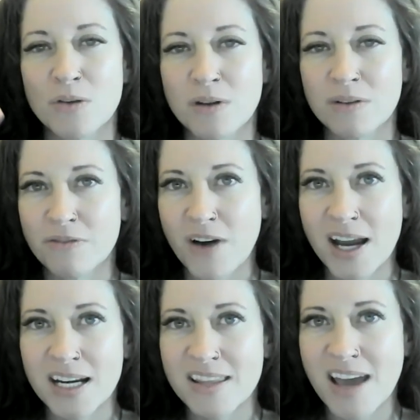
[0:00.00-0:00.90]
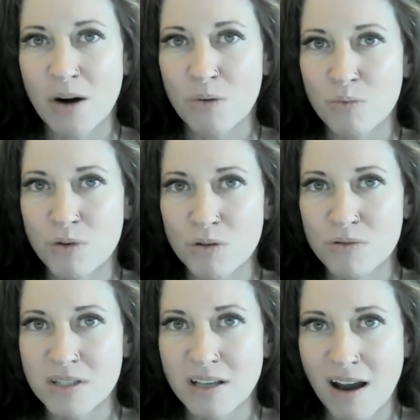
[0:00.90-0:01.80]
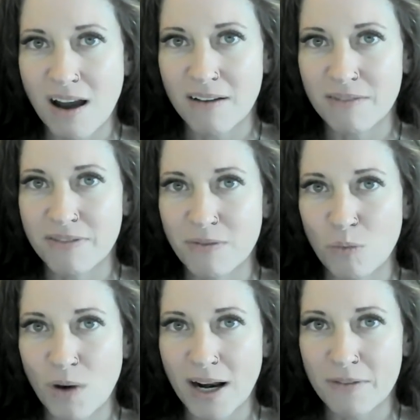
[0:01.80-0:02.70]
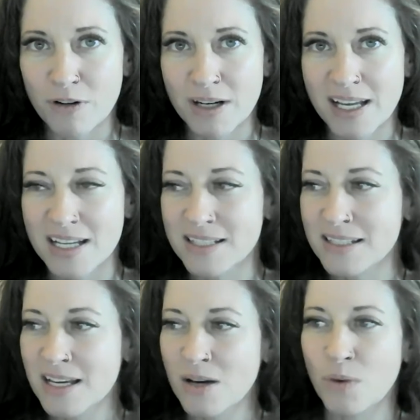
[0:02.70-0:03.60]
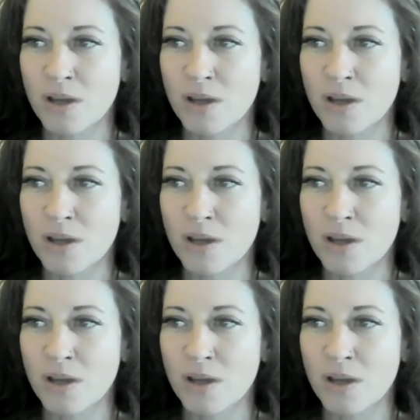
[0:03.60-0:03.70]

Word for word: You can find that root of whatever it is,